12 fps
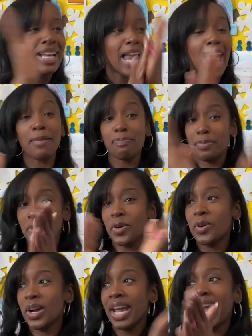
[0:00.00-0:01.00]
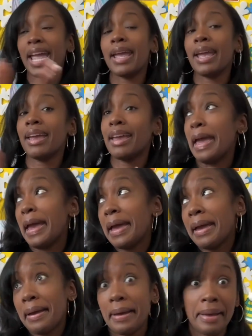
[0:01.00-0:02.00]
clap your
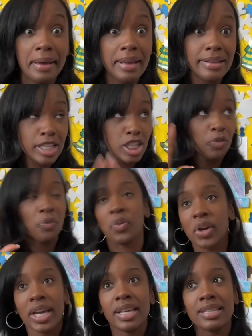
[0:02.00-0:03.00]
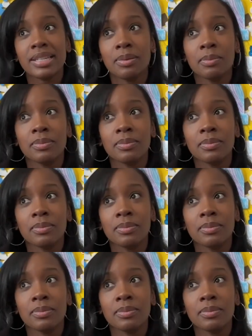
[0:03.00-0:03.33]
hands. Freeze.